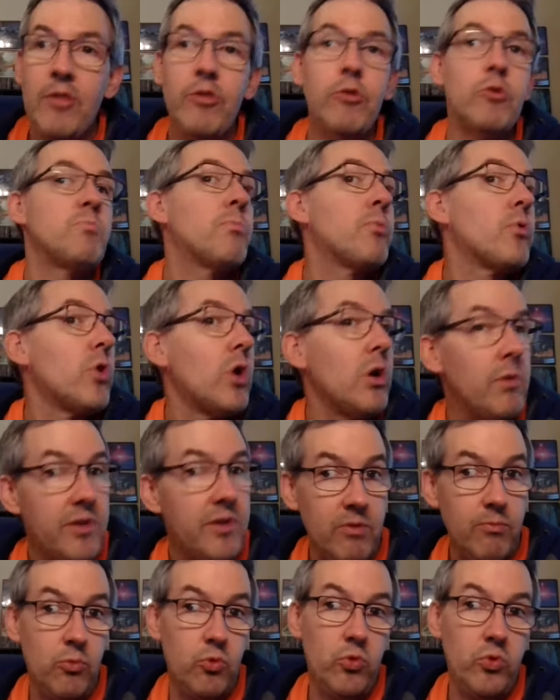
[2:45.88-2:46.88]
There's probably
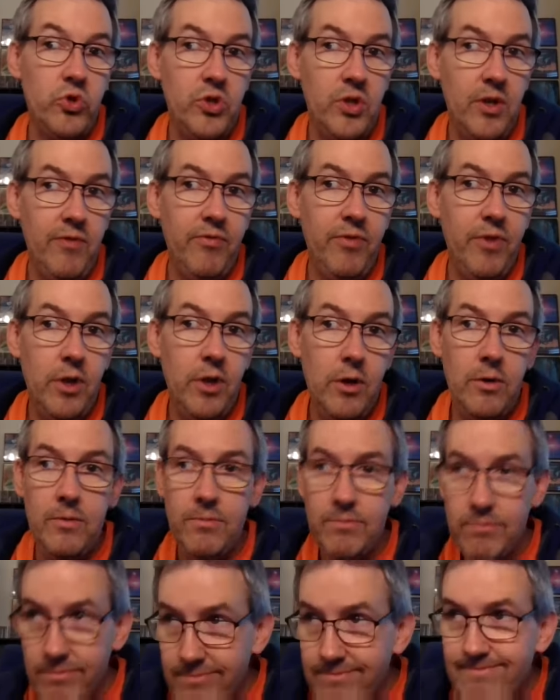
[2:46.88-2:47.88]
some cool stuff
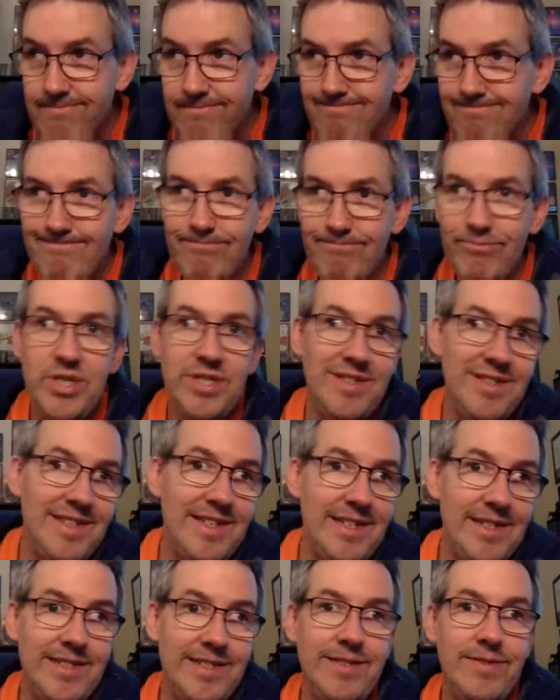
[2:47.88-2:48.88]
there, but
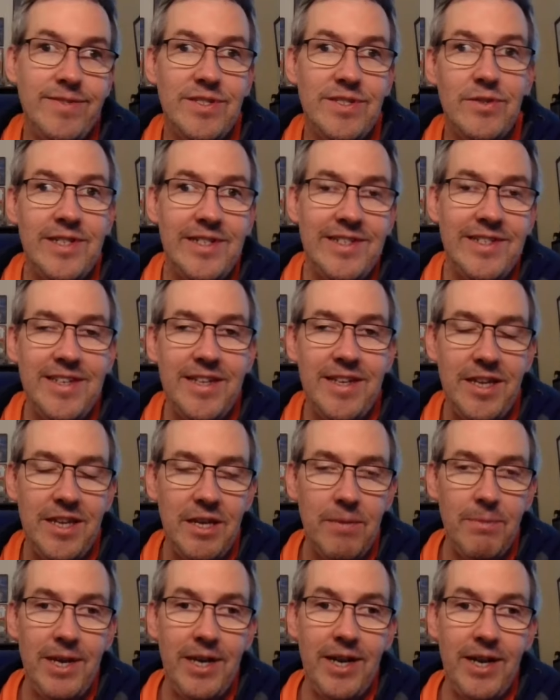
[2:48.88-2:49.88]
yeah, I was already
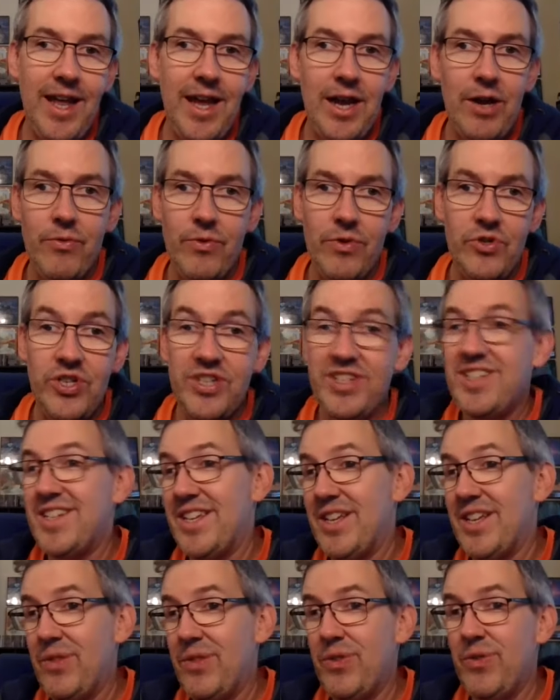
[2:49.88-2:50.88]
thinking about an hour just
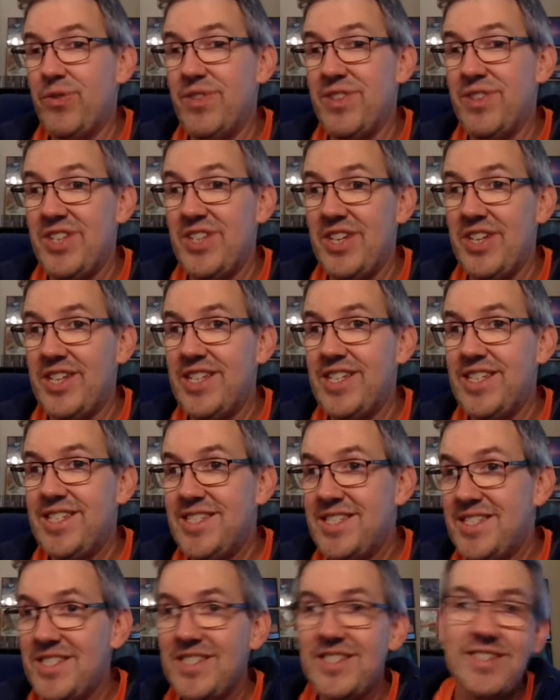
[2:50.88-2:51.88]
to get through the
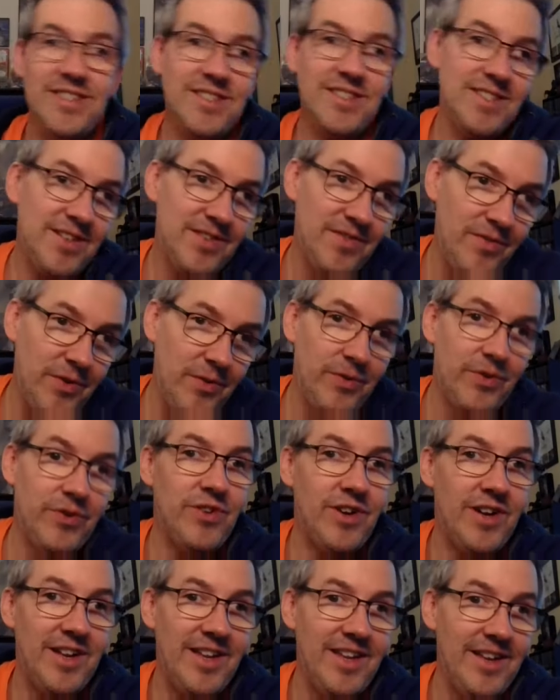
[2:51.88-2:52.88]
CDs. We were
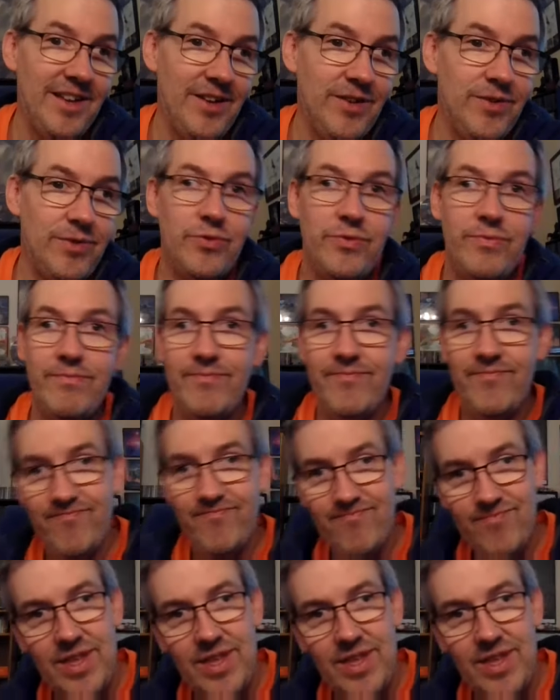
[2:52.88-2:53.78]
trying to head home.